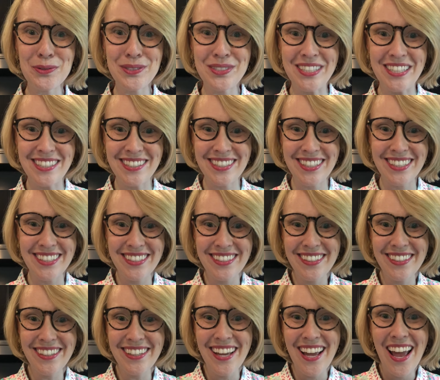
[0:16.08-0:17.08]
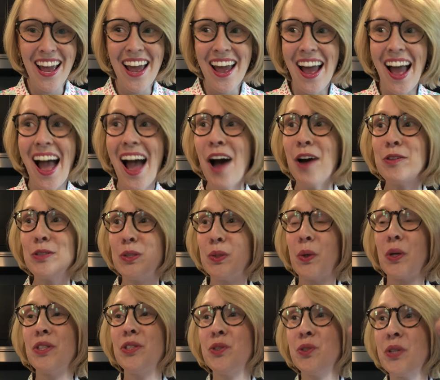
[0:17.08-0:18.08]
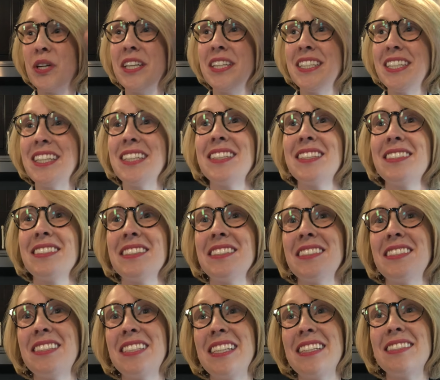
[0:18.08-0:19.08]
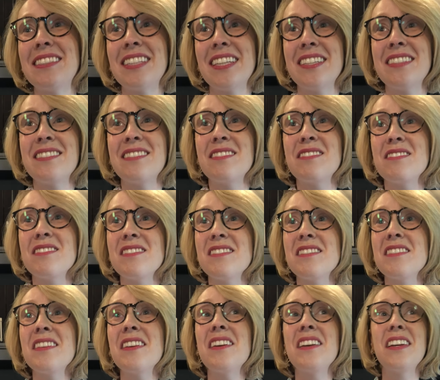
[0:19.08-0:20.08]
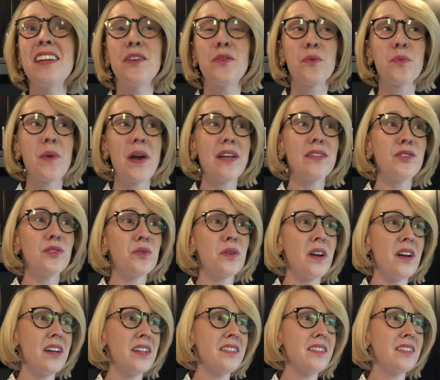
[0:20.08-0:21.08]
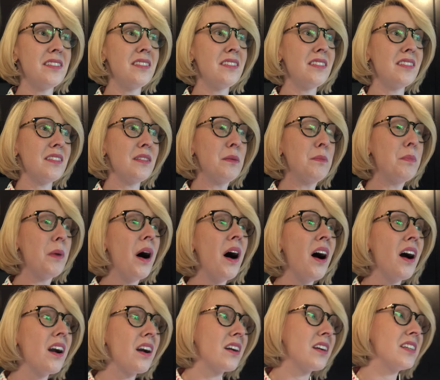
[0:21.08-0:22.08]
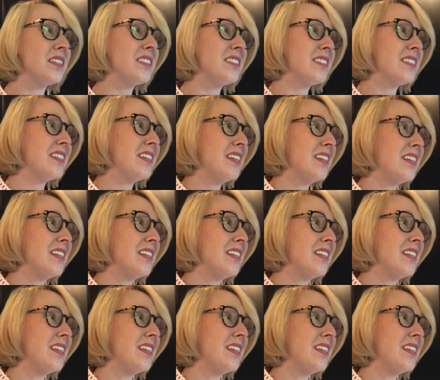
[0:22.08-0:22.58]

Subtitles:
season, outdoor drinking season in restaurants, in bars,